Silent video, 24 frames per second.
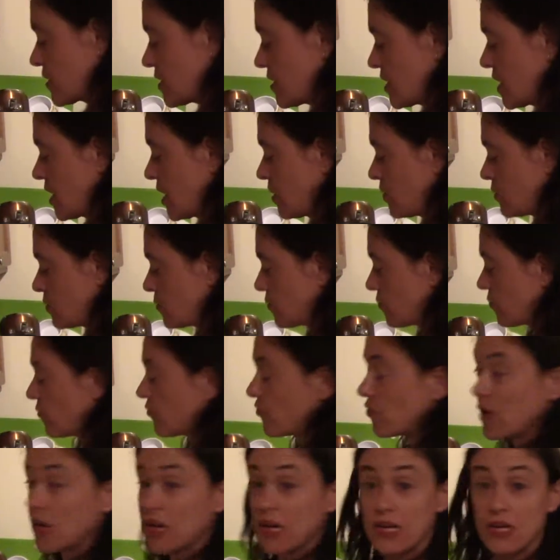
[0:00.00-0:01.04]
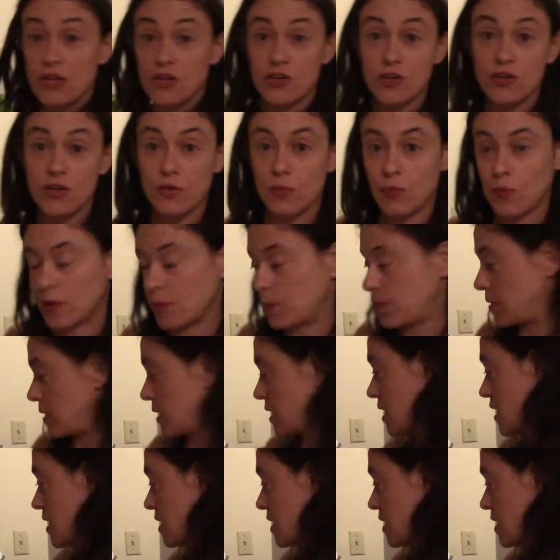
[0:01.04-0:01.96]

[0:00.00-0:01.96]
time to finish the whipping.